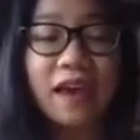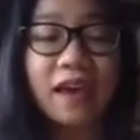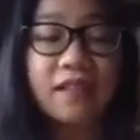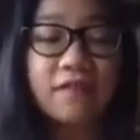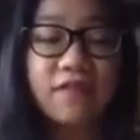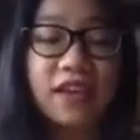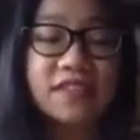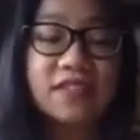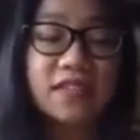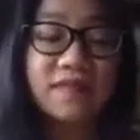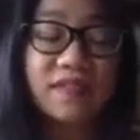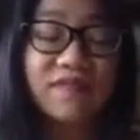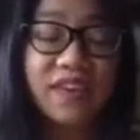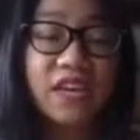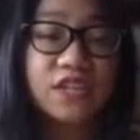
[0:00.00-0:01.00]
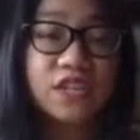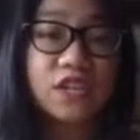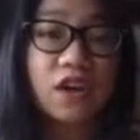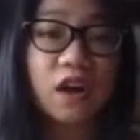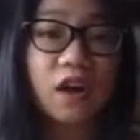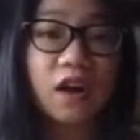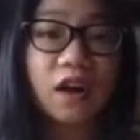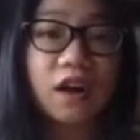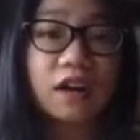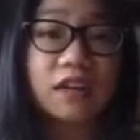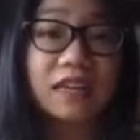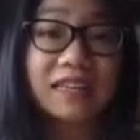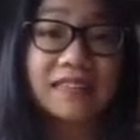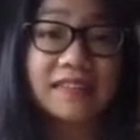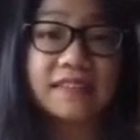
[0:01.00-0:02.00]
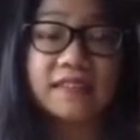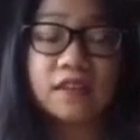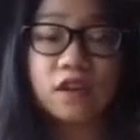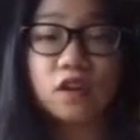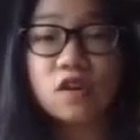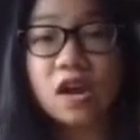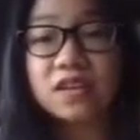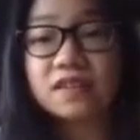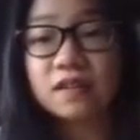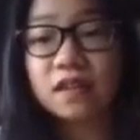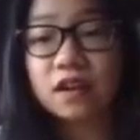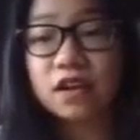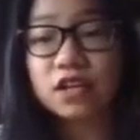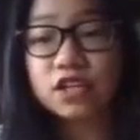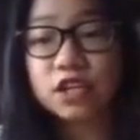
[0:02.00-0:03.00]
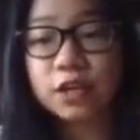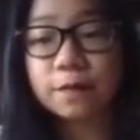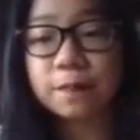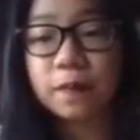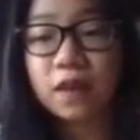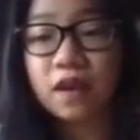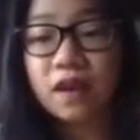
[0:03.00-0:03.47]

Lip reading: and the phases of invasion aren't consistent across the literature.